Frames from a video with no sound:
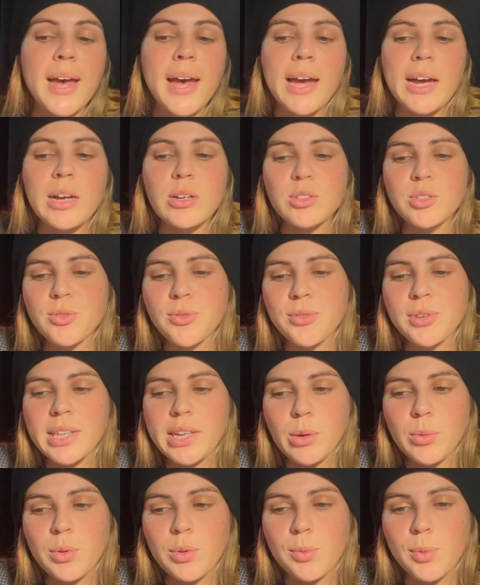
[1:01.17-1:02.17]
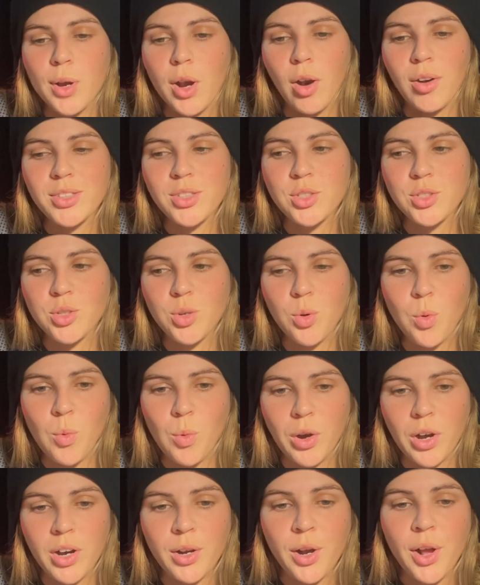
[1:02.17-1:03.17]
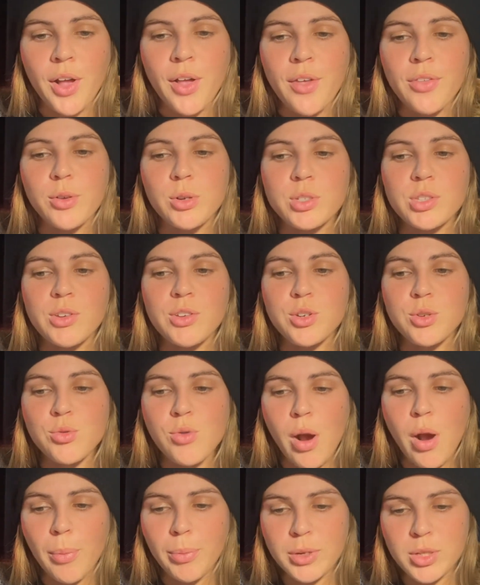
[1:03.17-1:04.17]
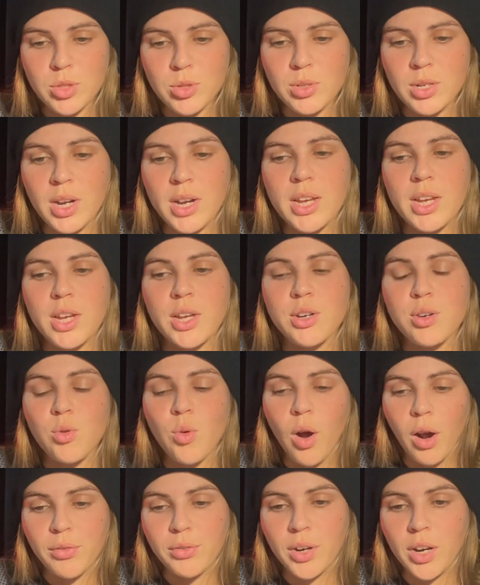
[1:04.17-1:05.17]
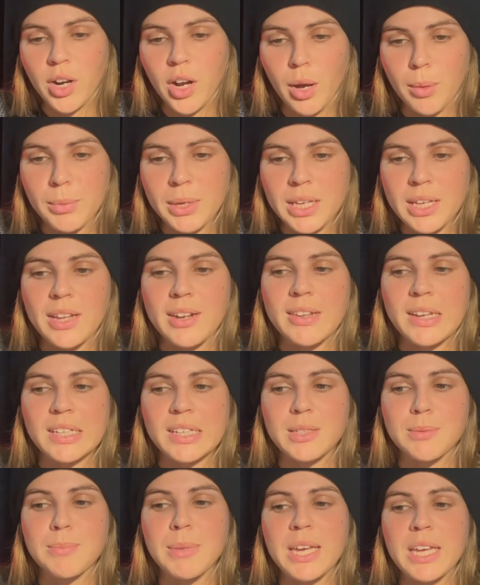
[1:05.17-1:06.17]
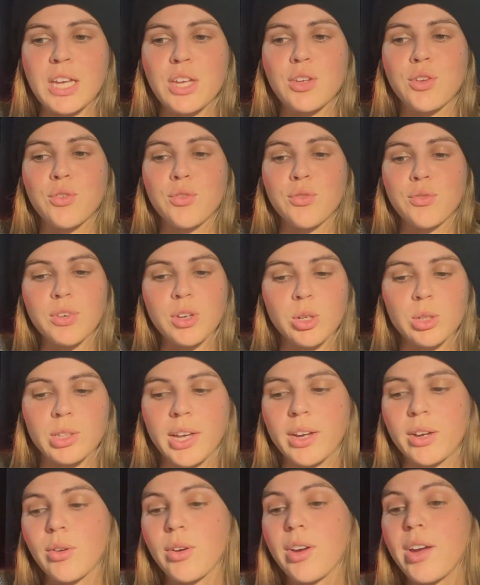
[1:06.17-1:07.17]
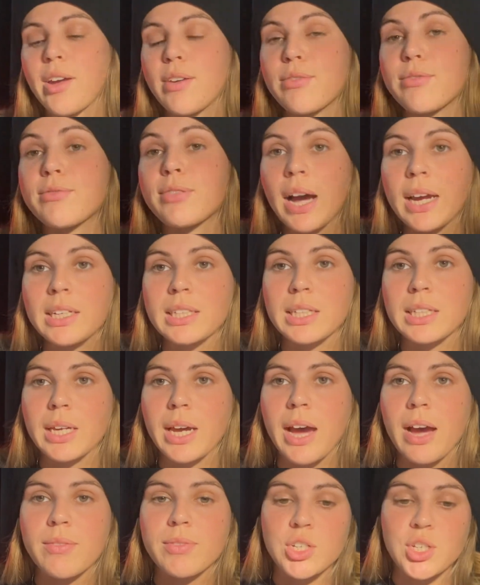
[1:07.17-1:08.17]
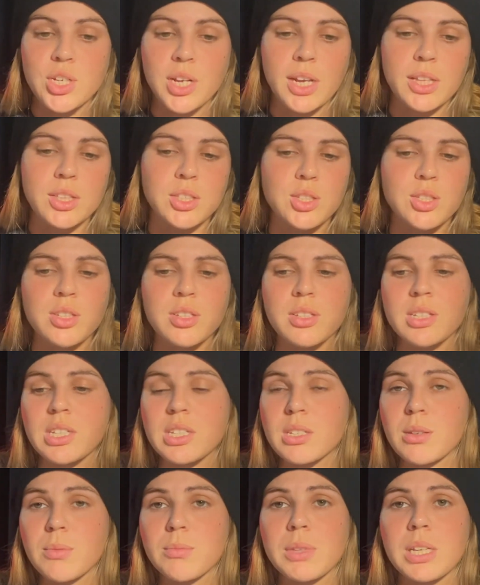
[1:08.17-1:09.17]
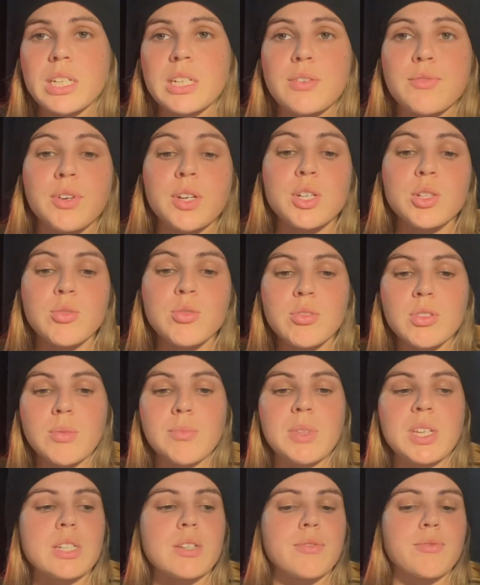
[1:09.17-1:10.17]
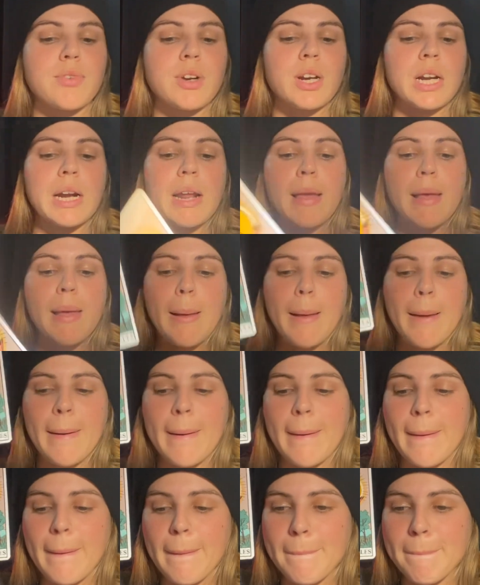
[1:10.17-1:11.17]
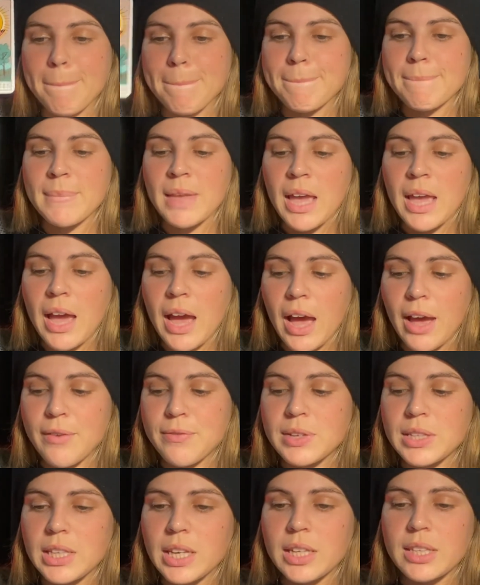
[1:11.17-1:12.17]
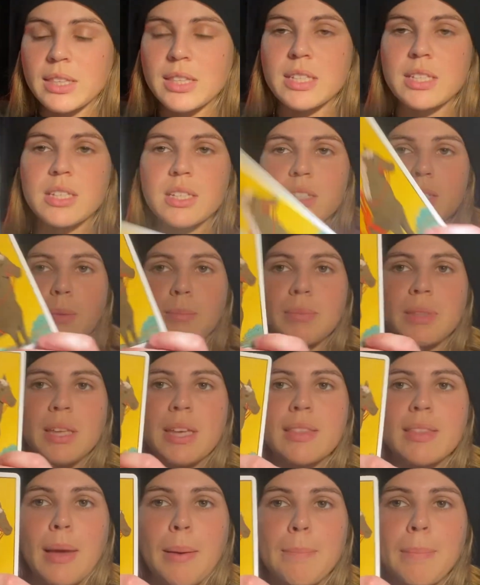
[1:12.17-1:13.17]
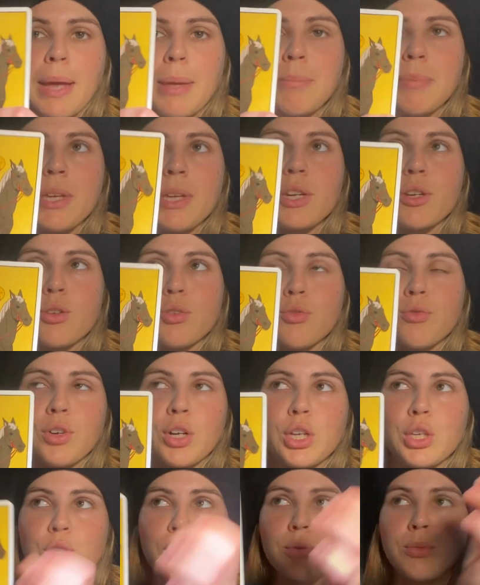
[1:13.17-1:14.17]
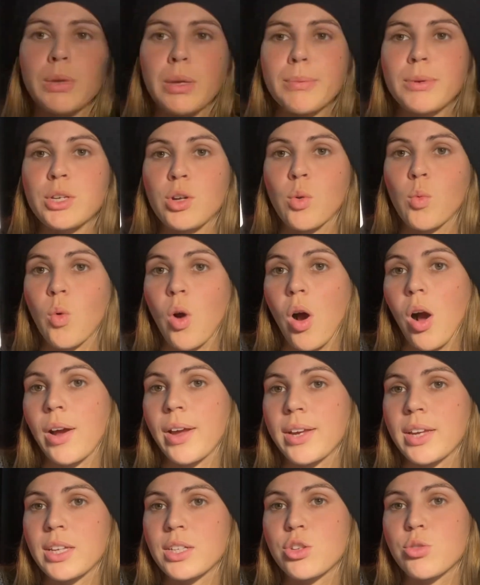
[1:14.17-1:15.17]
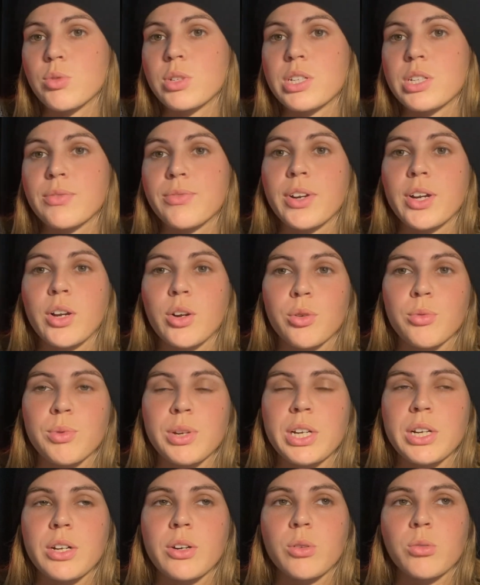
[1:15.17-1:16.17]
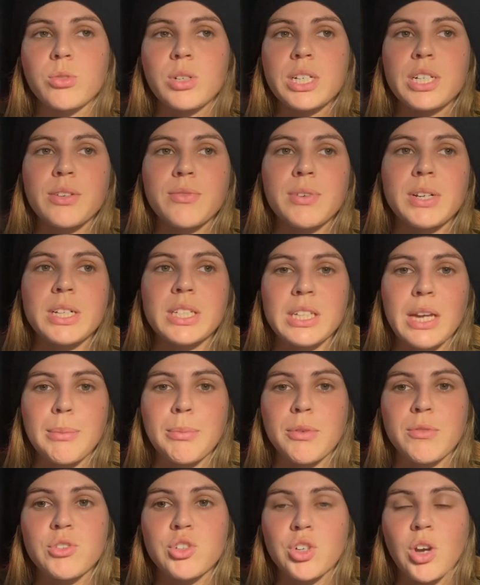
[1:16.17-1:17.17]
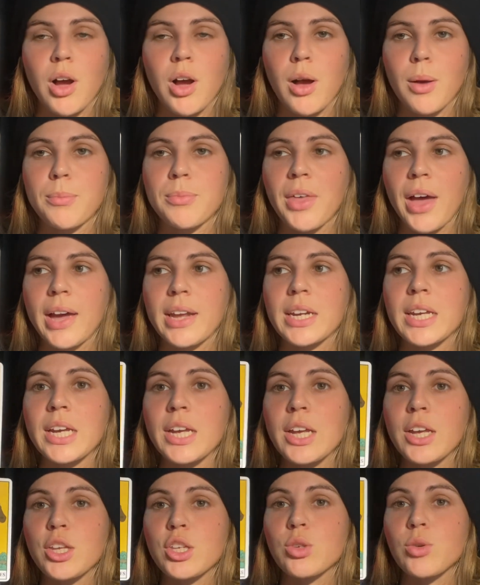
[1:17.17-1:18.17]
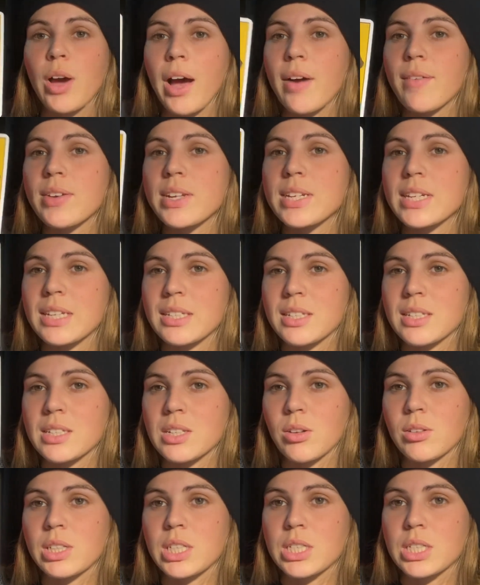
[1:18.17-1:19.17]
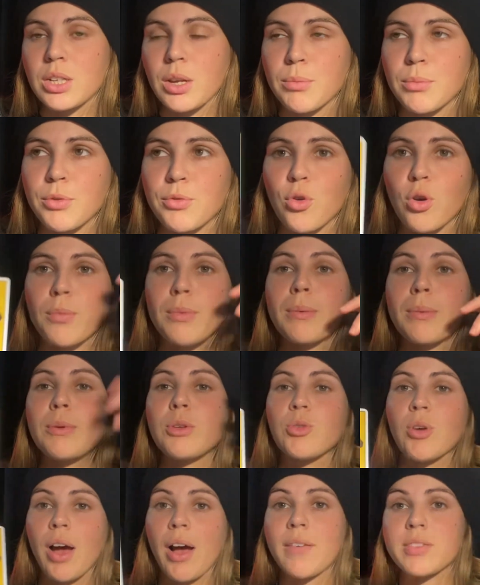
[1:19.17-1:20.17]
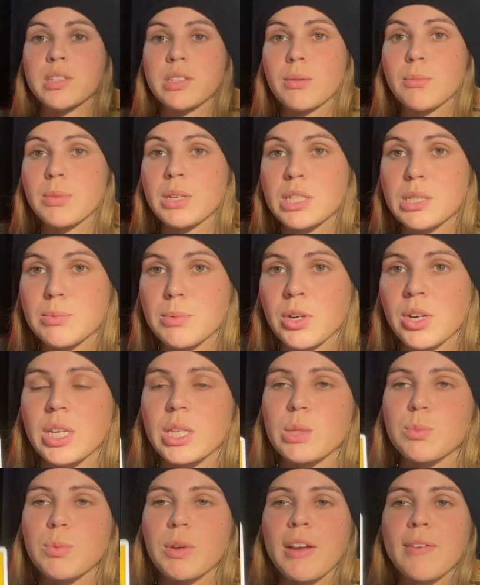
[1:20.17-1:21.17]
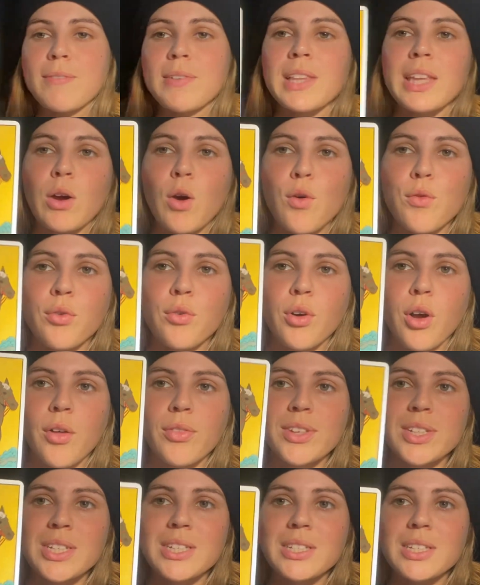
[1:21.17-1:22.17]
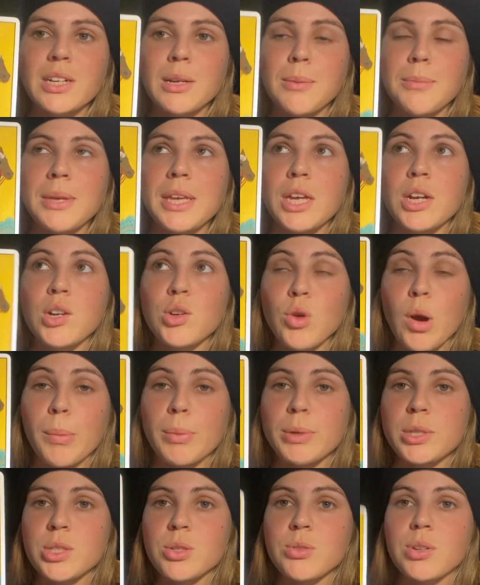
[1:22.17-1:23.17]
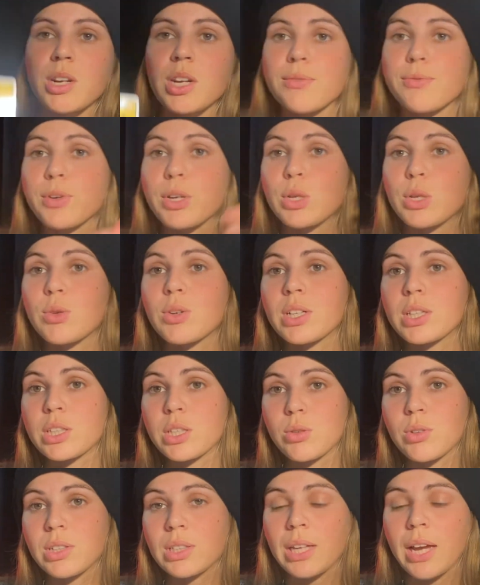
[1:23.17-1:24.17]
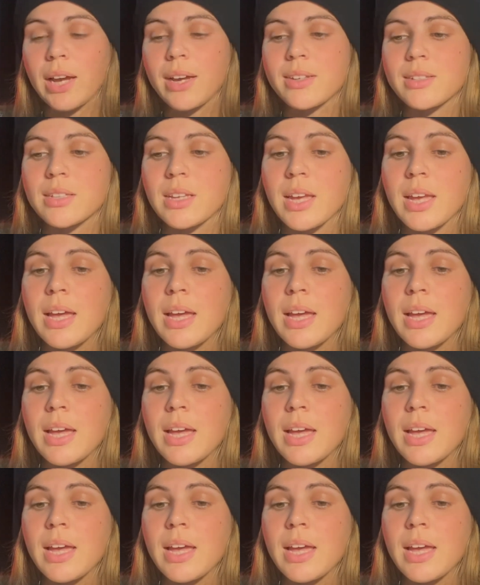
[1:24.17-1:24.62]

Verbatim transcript: I also feel like with regards to work, there's a new opportunity, a new offer coming in that's making you feel like, okay, finally I have a chance to see something different, do something different. Um, I feel like this is something that might be new for you. Maybe you're walking into a different career or a different type of job that you haven't necessarily done before. Maybe you have some experience, but I feel like overall this is going to be a new opportunity for you to utilize